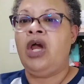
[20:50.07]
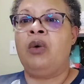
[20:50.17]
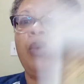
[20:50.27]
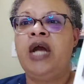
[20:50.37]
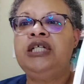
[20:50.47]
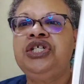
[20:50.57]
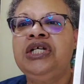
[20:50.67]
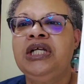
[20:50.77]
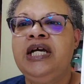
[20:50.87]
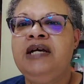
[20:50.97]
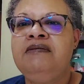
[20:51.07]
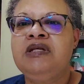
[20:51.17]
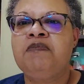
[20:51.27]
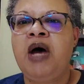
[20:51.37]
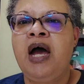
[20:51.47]
Arranging
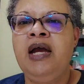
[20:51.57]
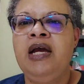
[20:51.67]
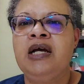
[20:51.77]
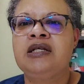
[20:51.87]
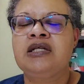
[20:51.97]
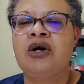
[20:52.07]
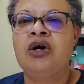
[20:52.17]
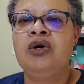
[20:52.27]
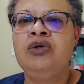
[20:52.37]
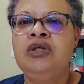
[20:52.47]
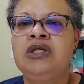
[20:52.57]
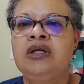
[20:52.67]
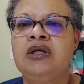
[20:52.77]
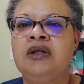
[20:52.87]
Leaves by Ink Circles.